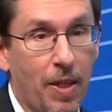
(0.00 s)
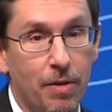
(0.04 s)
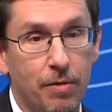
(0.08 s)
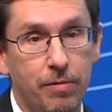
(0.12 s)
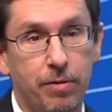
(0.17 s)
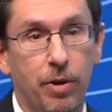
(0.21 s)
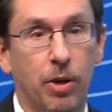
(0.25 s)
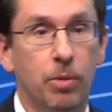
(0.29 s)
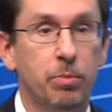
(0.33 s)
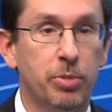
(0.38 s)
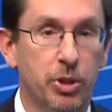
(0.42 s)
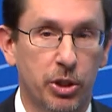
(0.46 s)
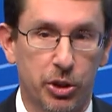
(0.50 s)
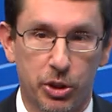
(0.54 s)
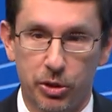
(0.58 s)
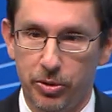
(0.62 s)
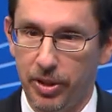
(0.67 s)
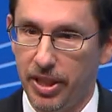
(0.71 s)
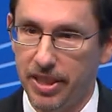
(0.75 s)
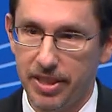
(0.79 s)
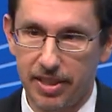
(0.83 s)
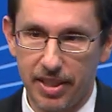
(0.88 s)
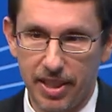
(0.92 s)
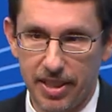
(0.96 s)
Firms are
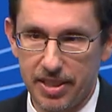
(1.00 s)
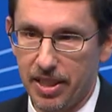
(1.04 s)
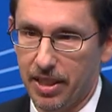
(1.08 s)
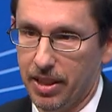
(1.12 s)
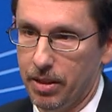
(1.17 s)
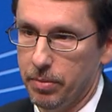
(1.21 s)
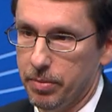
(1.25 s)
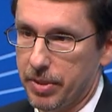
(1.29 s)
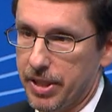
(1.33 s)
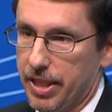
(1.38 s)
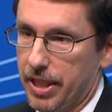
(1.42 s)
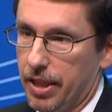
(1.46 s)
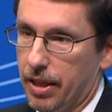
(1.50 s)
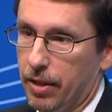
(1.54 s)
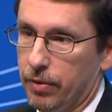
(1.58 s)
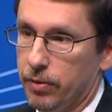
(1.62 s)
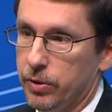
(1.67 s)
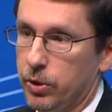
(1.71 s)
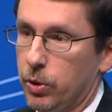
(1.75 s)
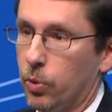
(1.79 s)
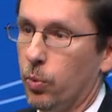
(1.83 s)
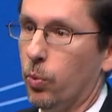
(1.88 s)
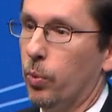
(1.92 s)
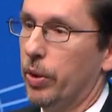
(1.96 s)
stress testing
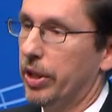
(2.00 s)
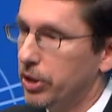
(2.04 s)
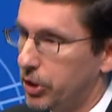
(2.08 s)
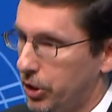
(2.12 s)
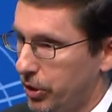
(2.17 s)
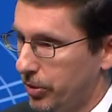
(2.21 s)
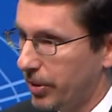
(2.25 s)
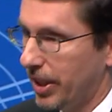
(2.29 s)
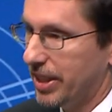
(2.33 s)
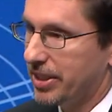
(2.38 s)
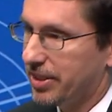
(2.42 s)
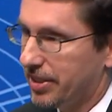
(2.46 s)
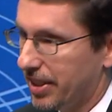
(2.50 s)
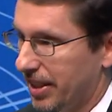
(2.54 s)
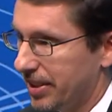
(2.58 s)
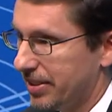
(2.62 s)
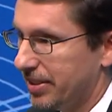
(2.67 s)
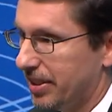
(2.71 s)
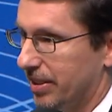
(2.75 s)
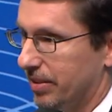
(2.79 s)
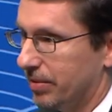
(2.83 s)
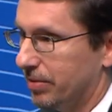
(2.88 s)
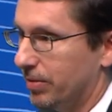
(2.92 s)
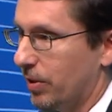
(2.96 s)
themselves, we're stress
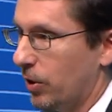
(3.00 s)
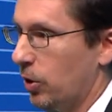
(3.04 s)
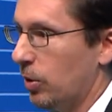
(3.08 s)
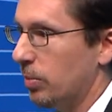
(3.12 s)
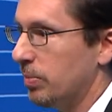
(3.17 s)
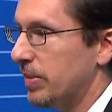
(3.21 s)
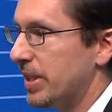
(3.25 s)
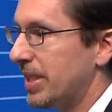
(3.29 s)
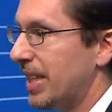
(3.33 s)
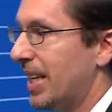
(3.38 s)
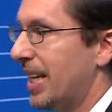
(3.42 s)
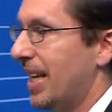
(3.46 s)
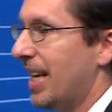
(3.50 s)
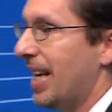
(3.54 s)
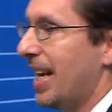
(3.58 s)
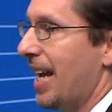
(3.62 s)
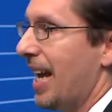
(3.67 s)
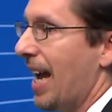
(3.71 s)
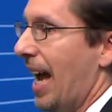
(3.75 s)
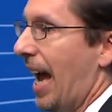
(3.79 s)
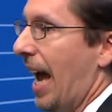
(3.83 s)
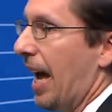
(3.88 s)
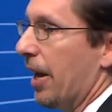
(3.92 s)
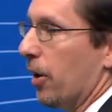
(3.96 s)
testing firms,
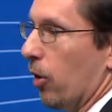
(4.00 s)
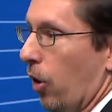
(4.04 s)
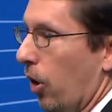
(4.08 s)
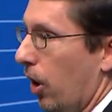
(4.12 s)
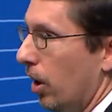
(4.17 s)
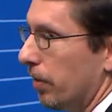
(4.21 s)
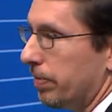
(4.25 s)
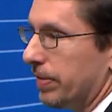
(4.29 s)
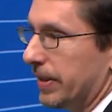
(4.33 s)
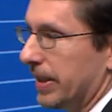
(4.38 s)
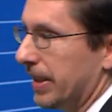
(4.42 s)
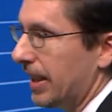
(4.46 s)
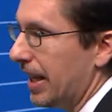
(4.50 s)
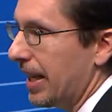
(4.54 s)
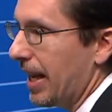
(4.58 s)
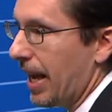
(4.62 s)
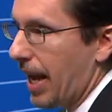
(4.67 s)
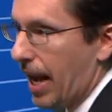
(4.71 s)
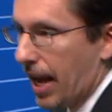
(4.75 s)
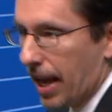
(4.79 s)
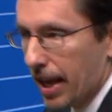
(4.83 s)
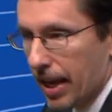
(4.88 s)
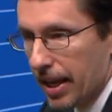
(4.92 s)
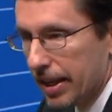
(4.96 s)
and often
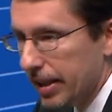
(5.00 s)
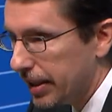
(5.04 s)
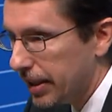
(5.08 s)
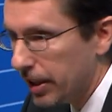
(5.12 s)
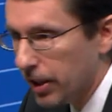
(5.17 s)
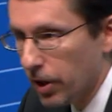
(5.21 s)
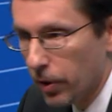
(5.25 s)
you